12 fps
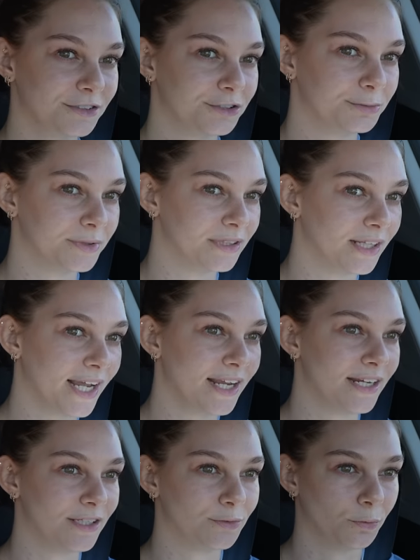Stupid
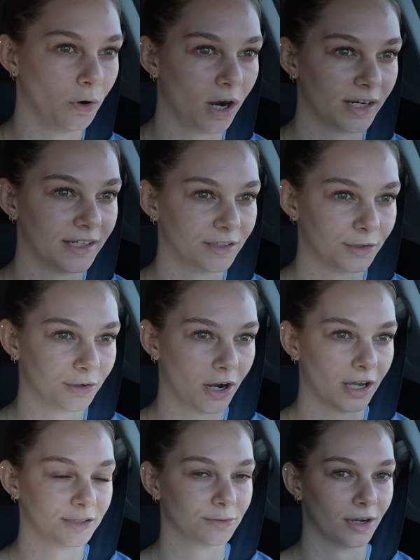lady is walking in the
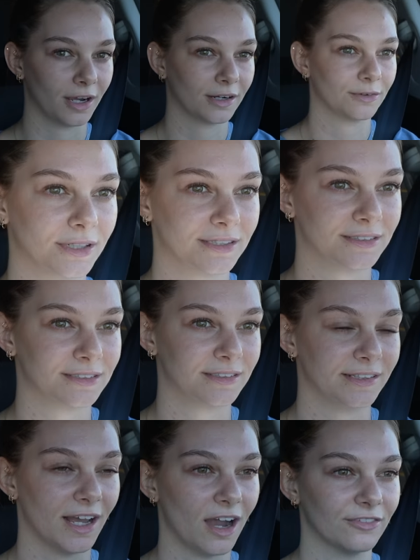crosswalk when it's
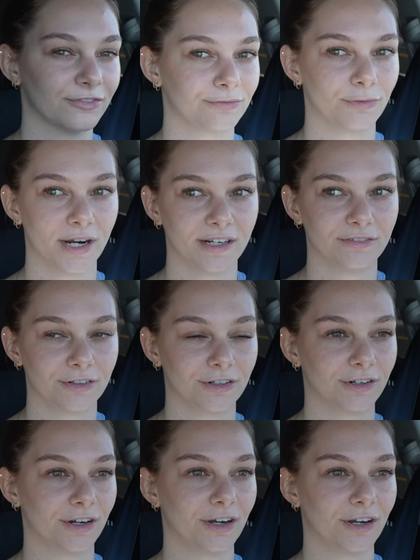not ready for her to